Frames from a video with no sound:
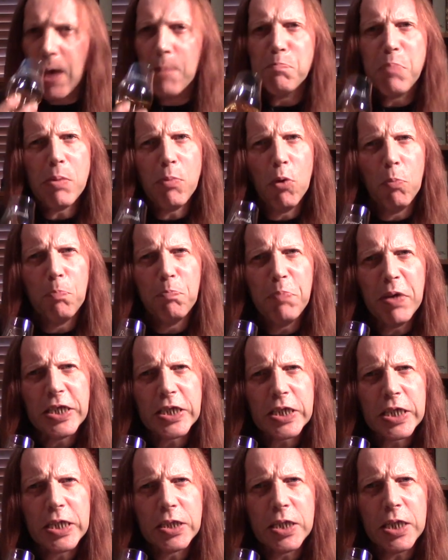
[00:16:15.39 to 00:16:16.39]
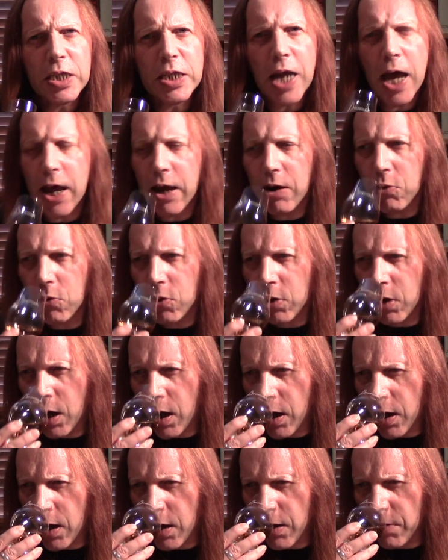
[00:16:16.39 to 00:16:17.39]
biscuity
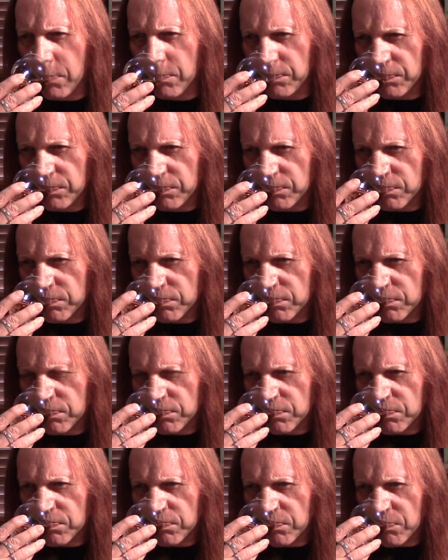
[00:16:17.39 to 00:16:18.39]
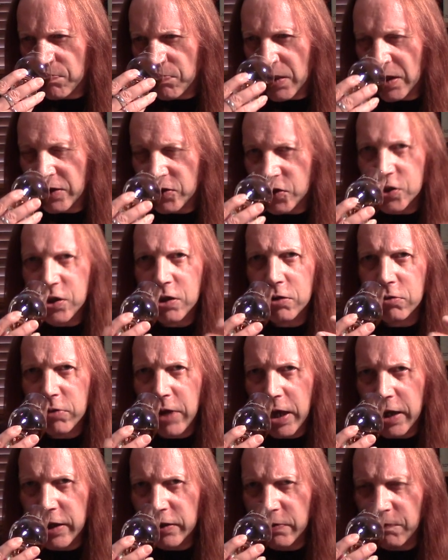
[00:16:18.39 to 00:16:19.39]
now, still
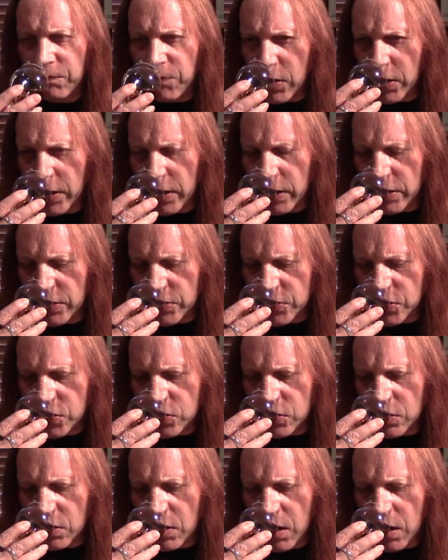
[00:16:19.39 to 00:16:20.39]
getting the violets,